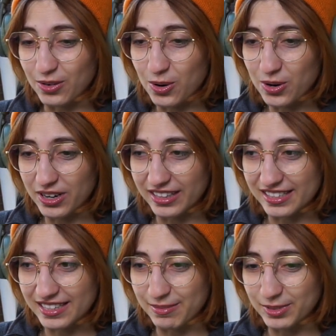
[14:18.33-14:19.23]
aura
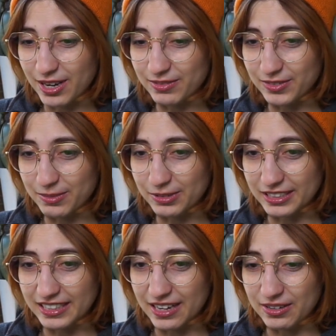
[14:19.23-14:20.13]
that's coming off of him right
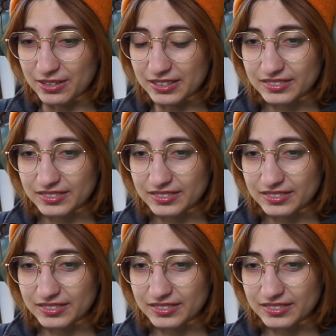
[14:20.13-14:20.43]
now.